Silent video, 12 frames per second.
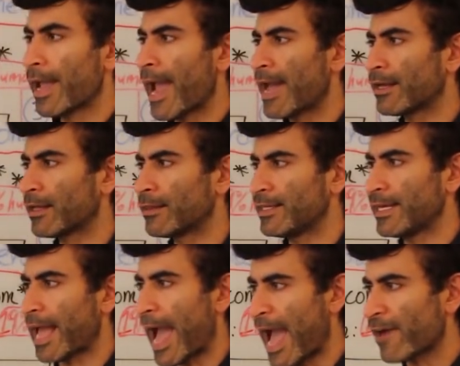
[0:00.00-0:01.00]
And
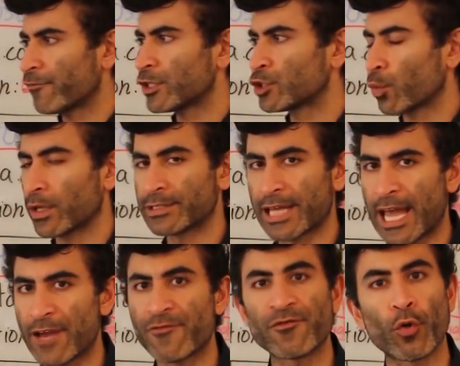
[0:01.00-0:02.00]
the average was
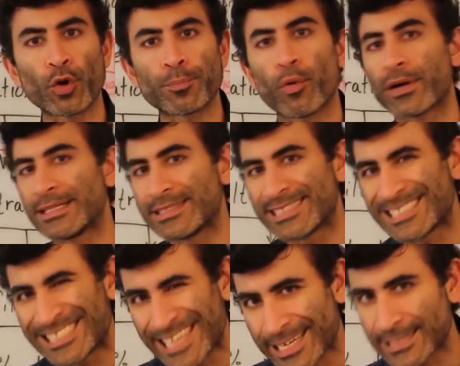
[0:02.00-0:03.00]
a
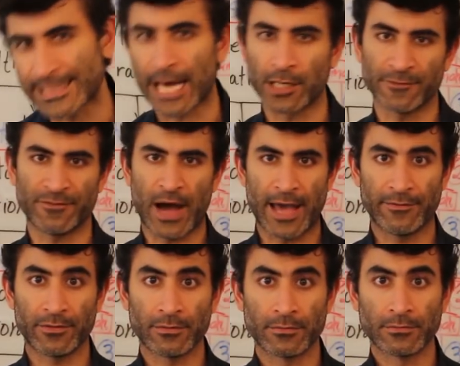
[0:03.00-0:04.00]
4.6 out of 5
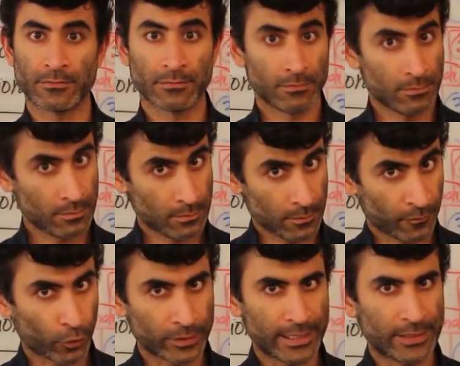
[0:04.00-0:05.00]

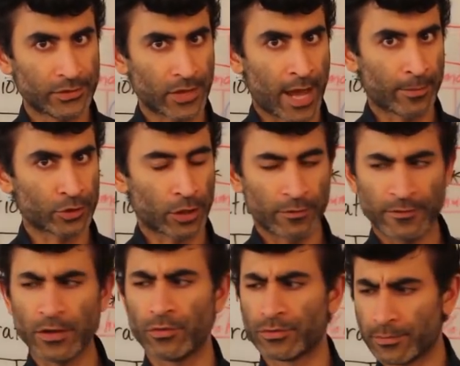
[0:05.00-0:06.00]
for these Amazon
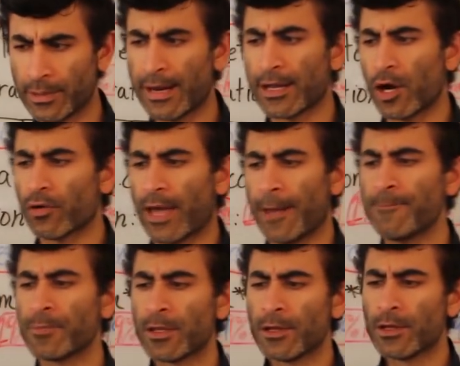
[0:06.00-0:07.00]
reviews. They're like,
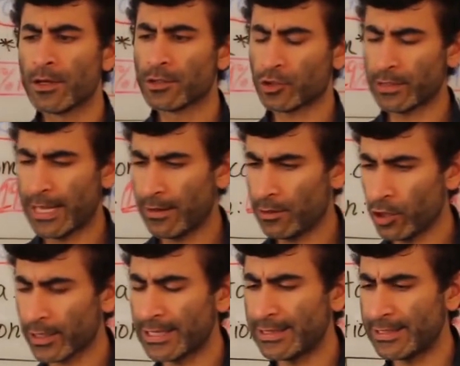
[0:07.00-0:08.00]
okay, so they
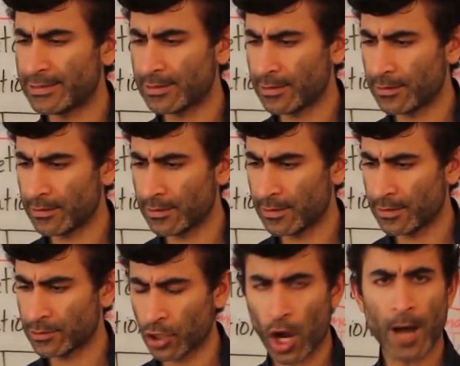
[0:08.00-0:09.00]
look at these
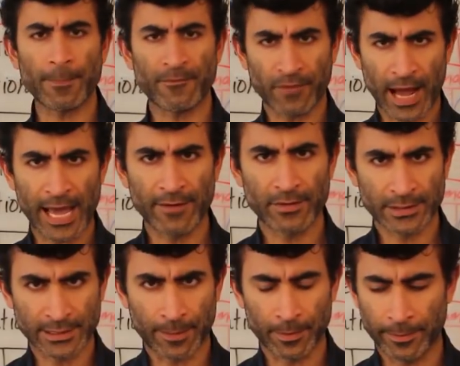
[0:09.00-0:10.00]
top five
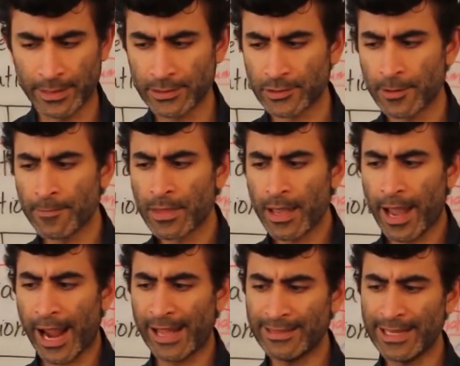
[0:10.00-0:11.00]
supplements
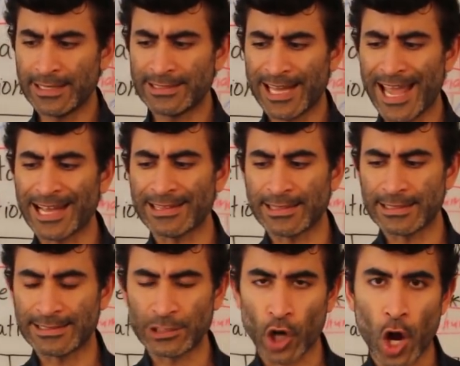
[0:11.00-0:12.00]
and they take
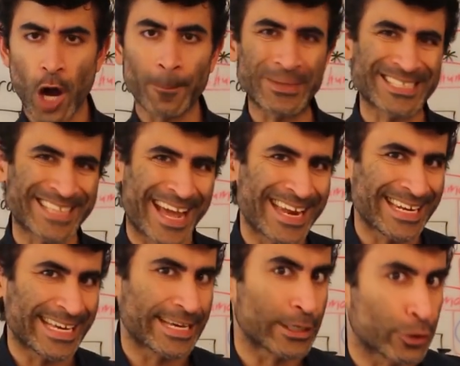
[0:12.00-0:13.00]
the top
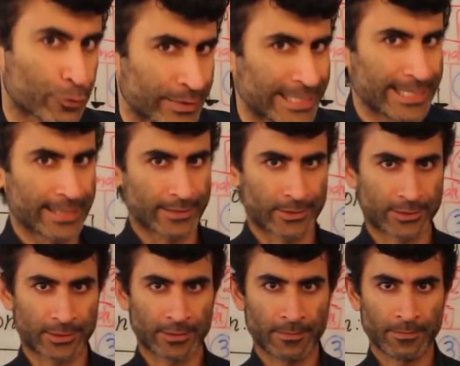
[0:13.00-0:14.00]
10
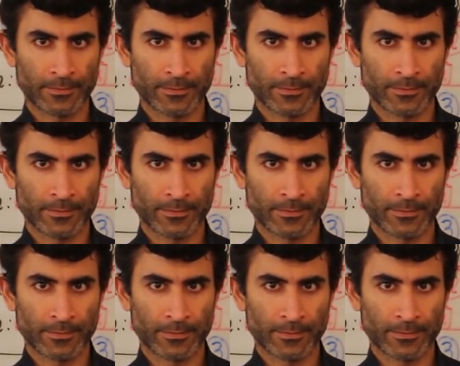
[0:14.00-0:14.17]
ingredients